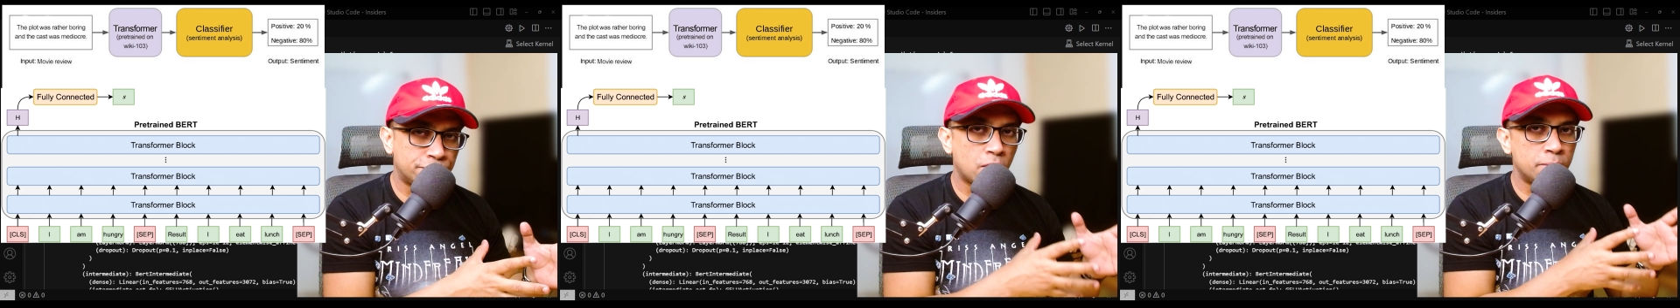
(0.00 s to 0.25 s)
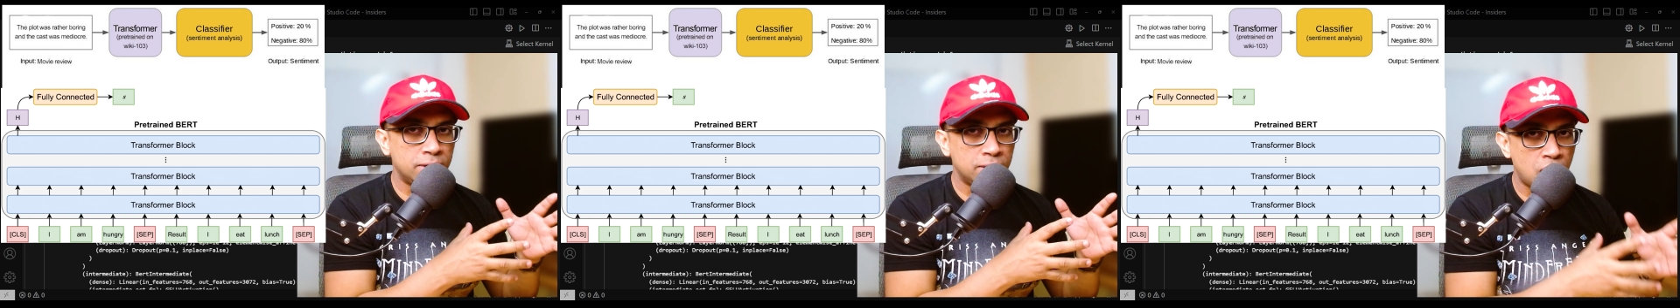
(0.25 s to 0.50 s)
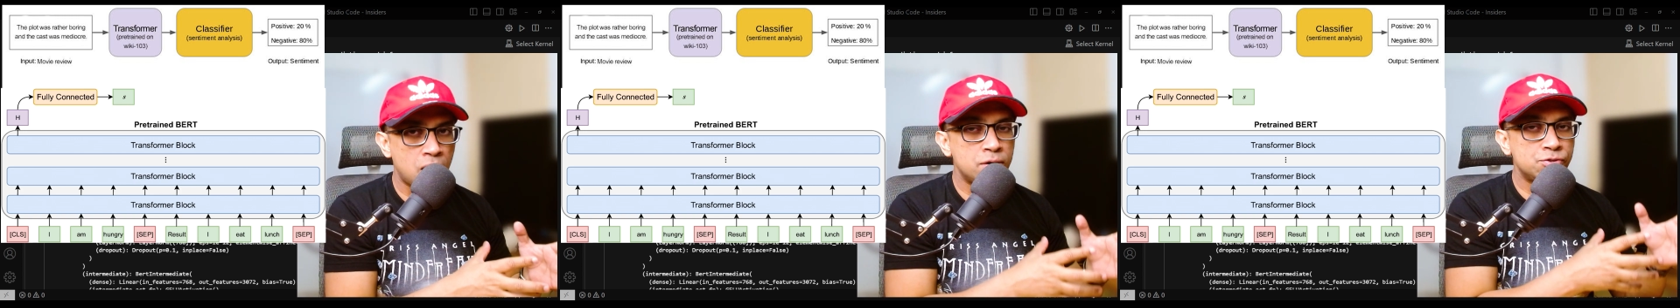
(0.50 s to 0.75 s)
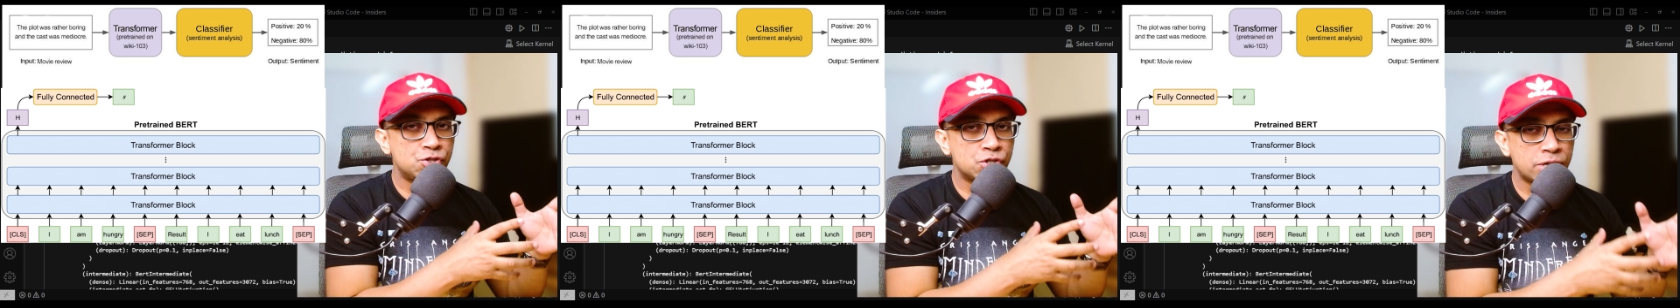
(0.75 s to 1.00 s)
from a
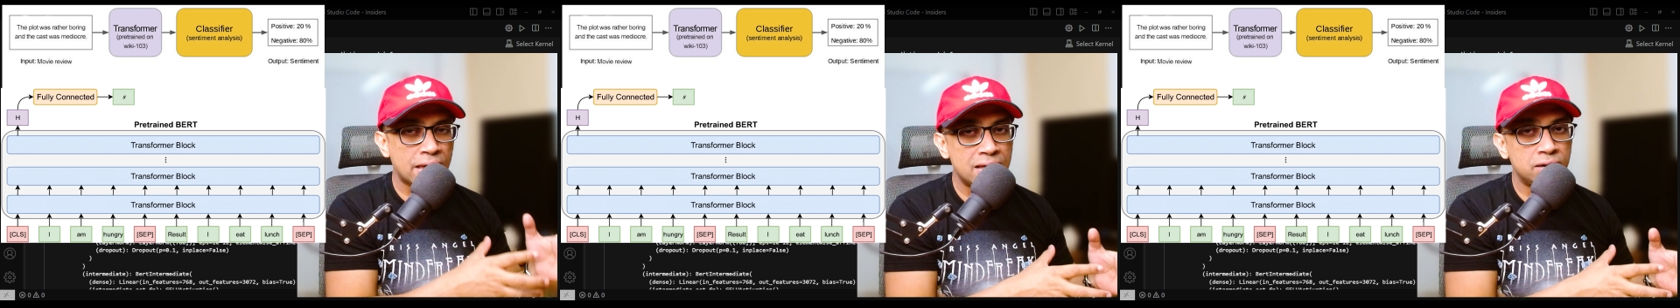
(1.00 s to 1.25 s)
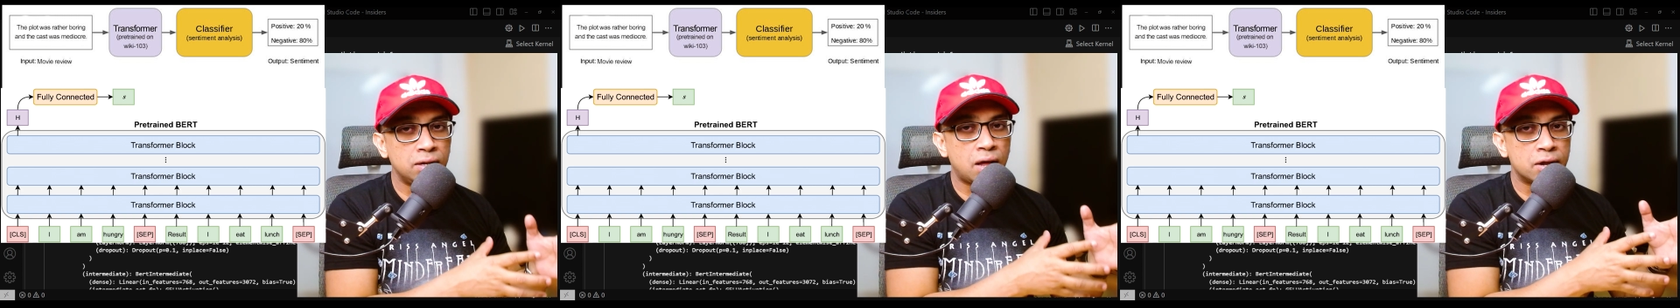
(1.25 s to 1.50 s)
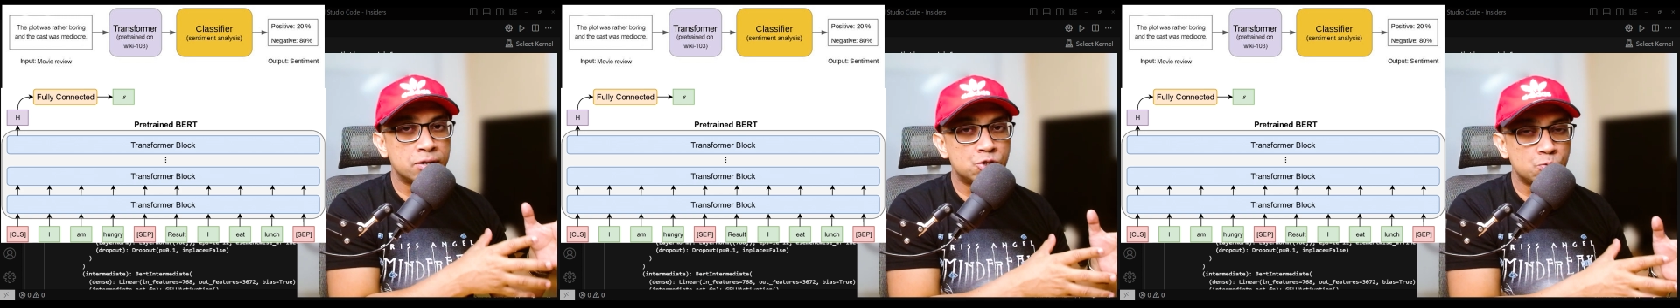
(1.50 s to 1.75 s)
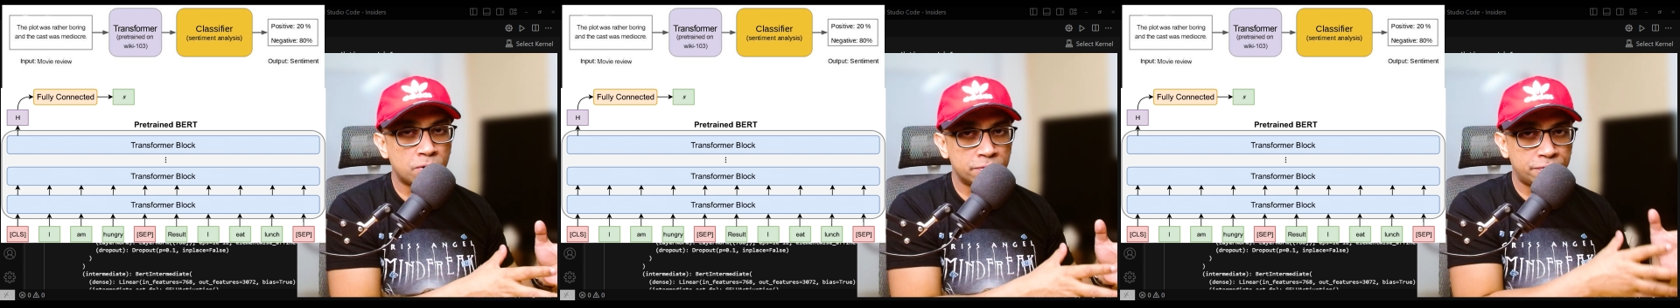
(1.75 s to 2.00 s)
large-scale
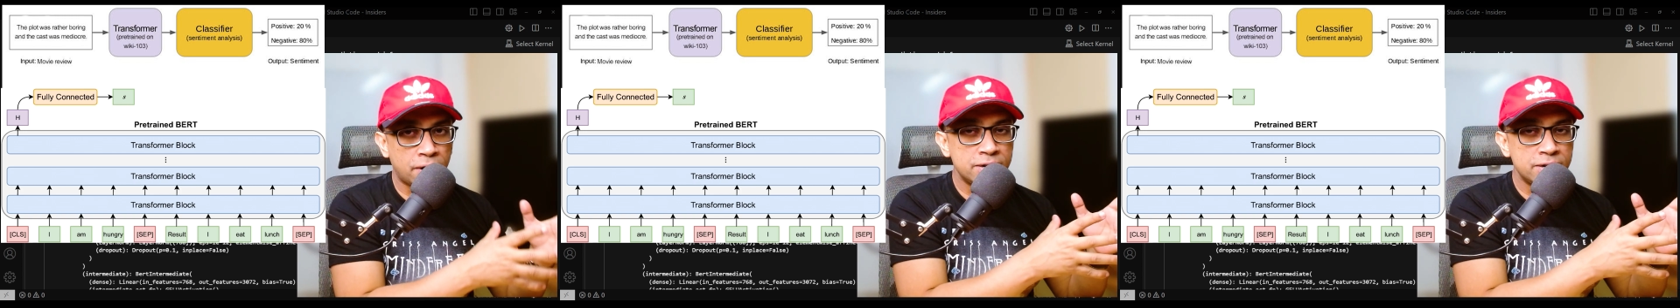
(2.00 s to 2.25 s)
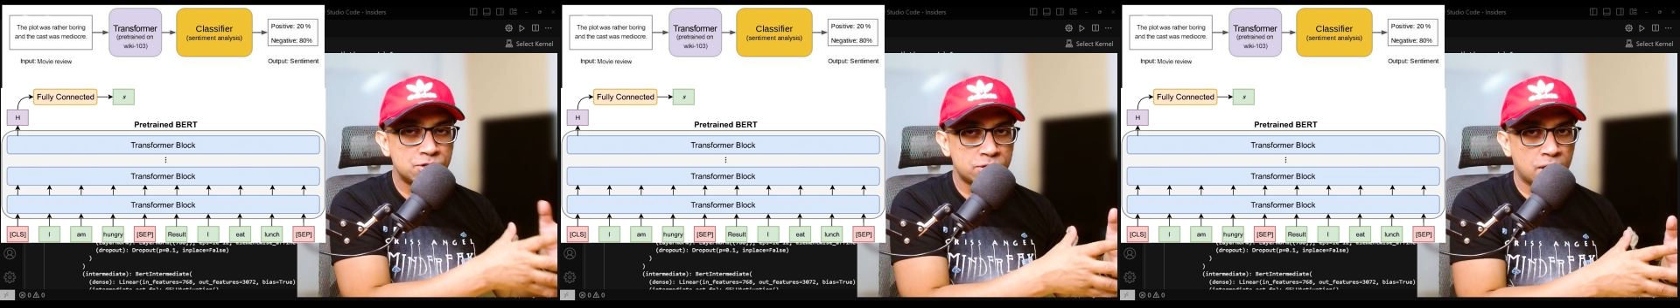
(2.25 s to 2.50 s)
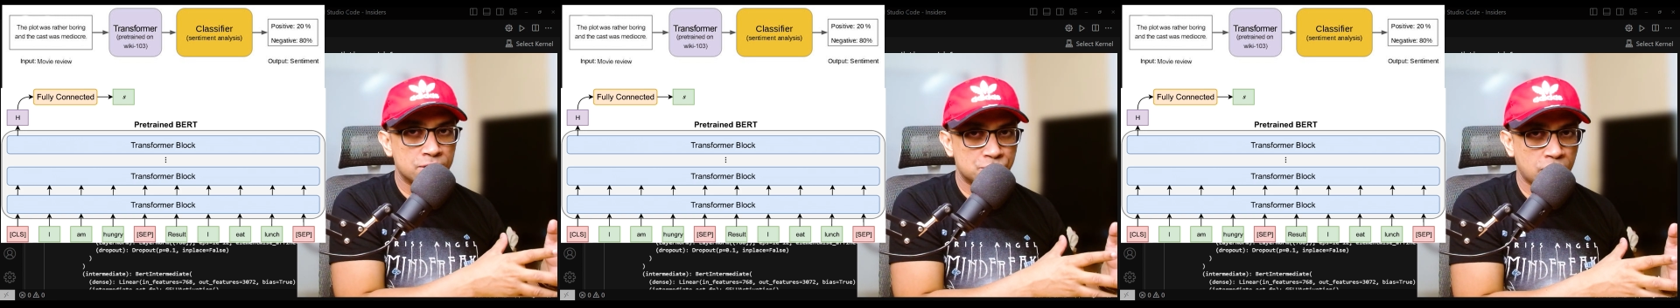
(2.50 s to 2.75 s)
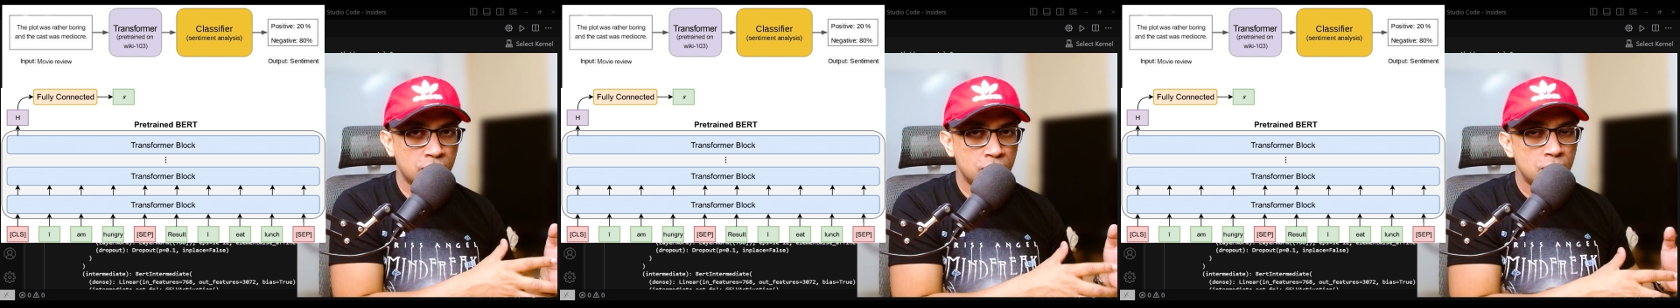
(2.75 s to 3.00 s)
unsupervised
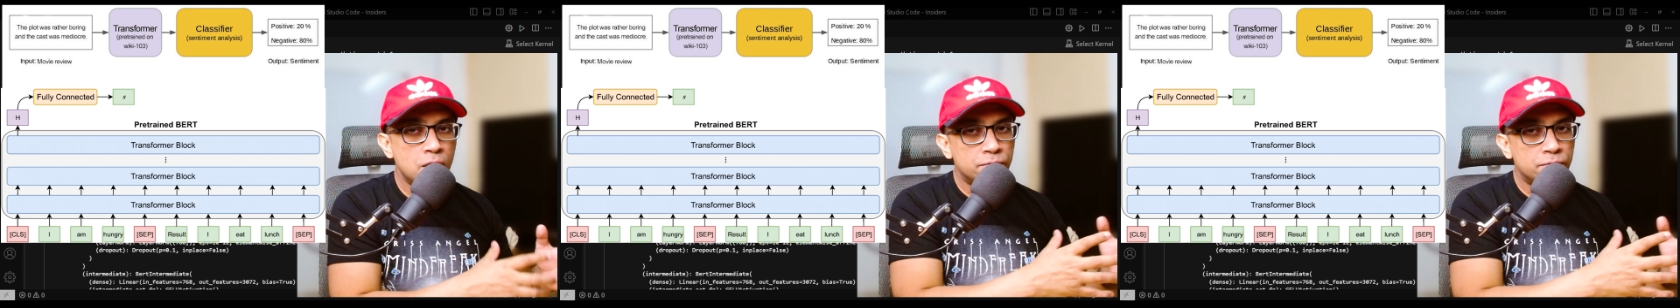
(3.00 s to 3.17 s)
task,